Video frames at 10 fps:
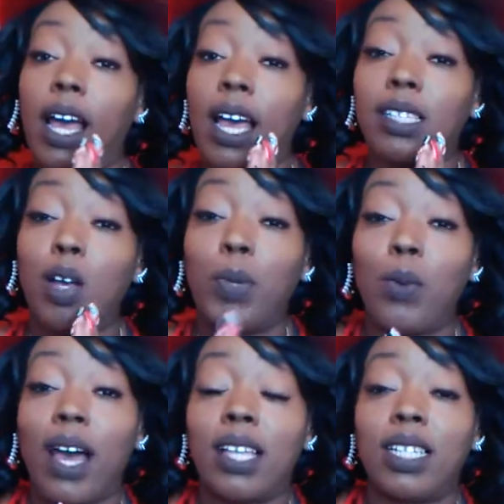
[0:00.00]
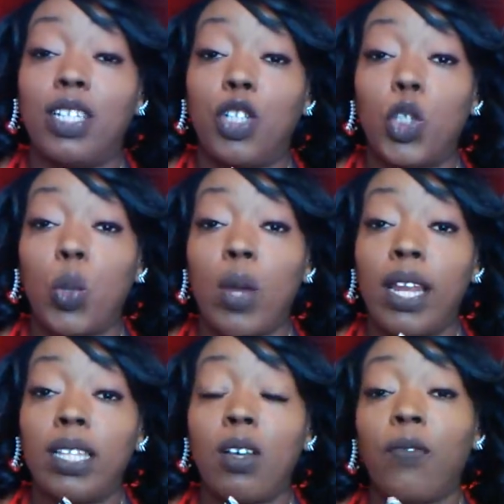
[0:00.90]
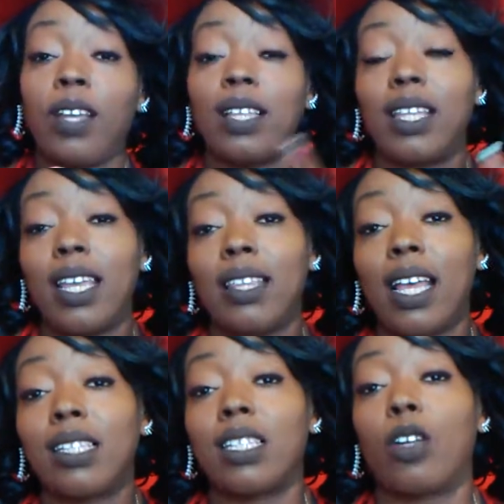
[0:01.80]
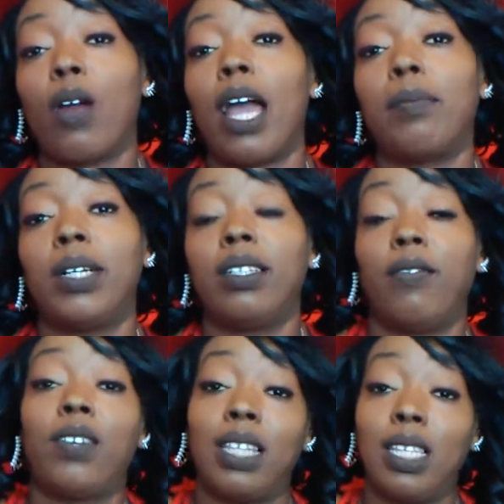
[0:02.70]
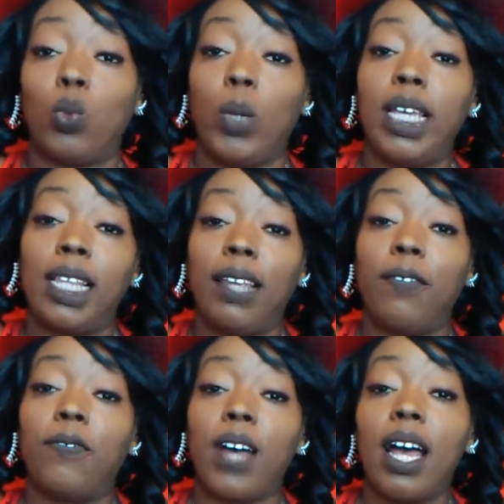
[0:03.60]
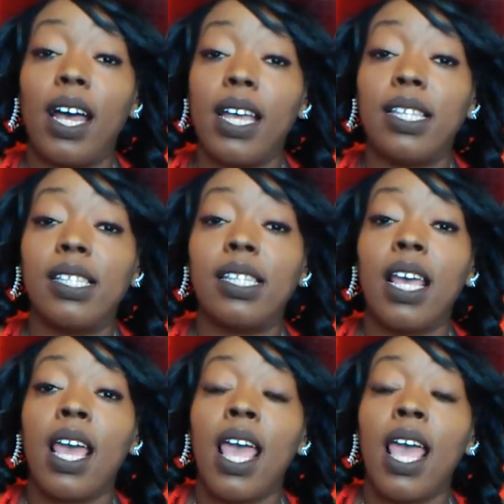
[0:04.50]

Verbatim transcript: guys. Hope you guys enjoyed it. Don't forget to hit that subscribe button for these weekly finds.